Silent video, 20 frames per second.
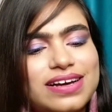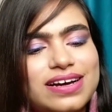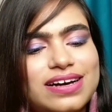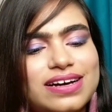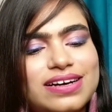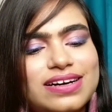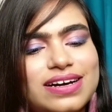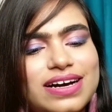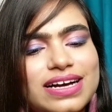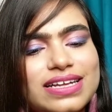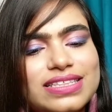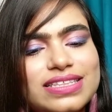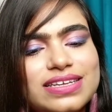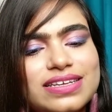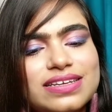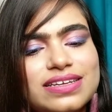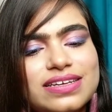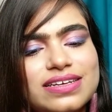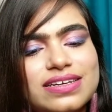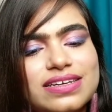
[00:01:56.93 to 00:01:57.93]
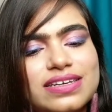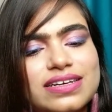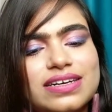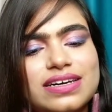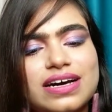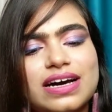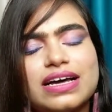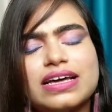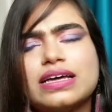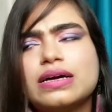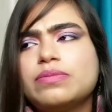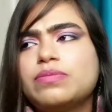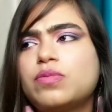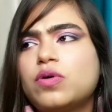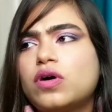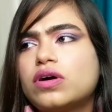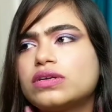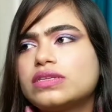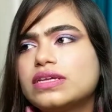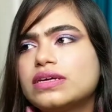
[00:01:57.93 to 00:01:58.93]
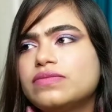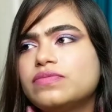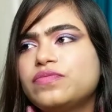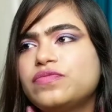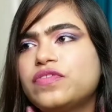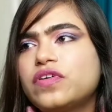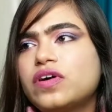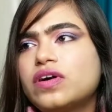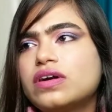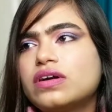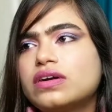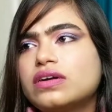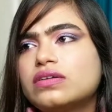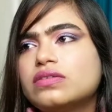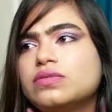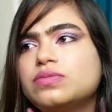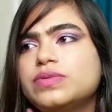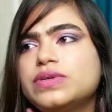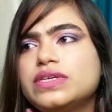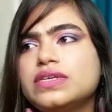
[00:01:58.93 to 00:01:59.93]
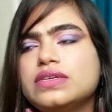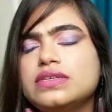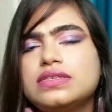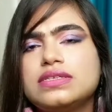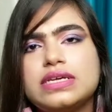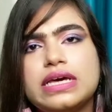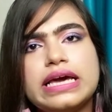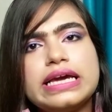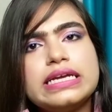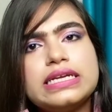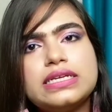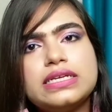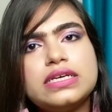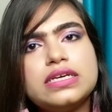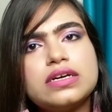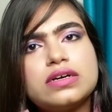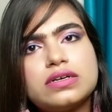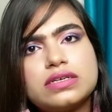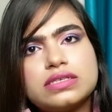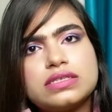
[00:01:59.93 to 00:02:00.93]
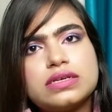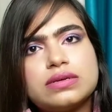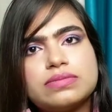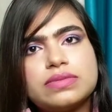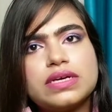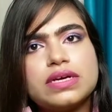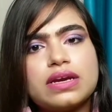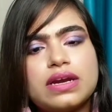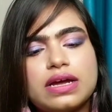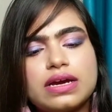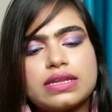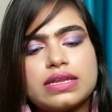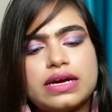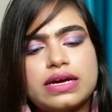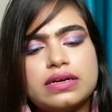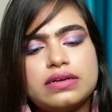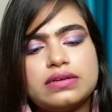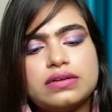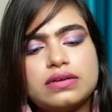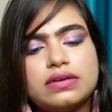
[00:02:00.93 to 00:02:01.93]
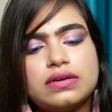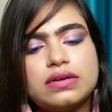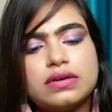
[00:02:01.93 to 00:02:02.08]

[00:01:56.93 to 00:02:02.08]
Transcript: I think I have bought them for rupees 80 or something like that.